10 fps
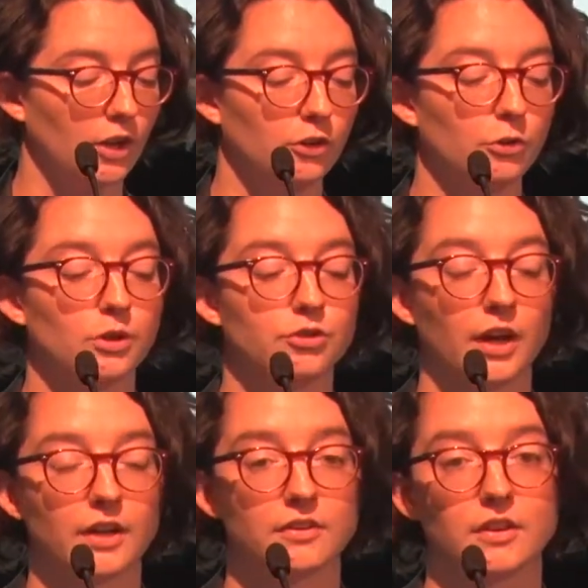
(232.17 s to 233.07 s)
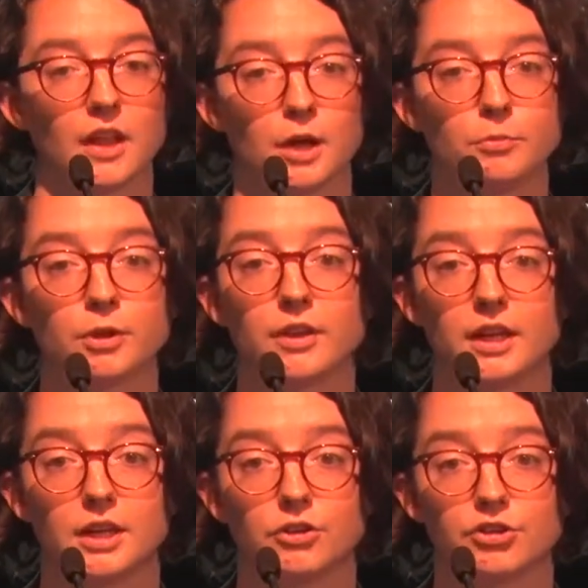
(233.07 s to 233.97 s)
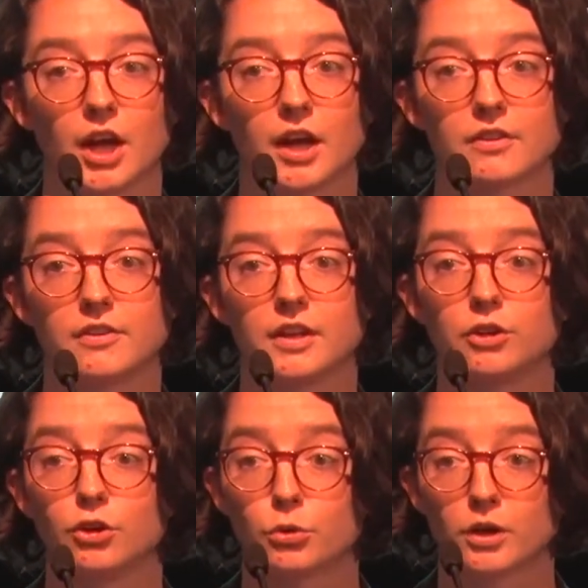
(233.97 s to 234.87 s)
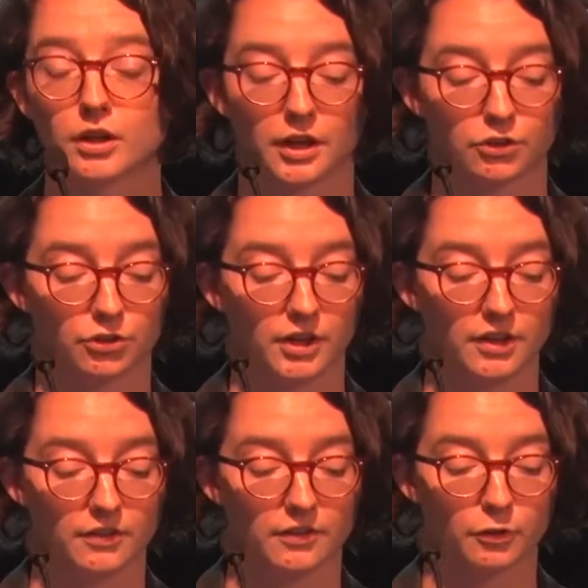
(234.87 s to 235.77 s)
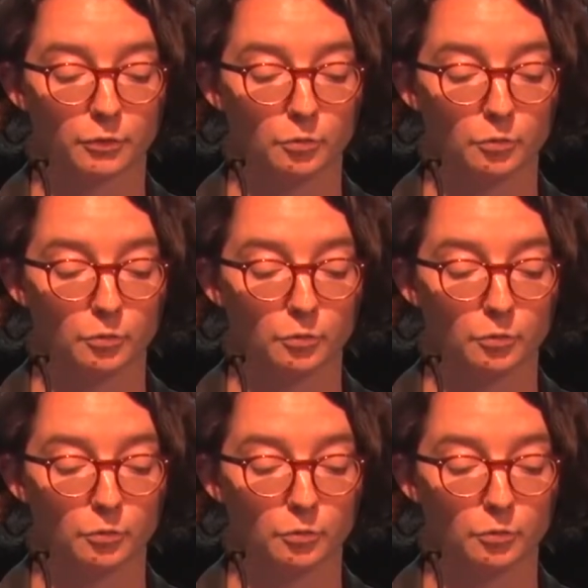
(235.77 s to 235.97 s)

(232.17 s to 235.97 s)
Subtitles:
to address climate-related shocks in your countries.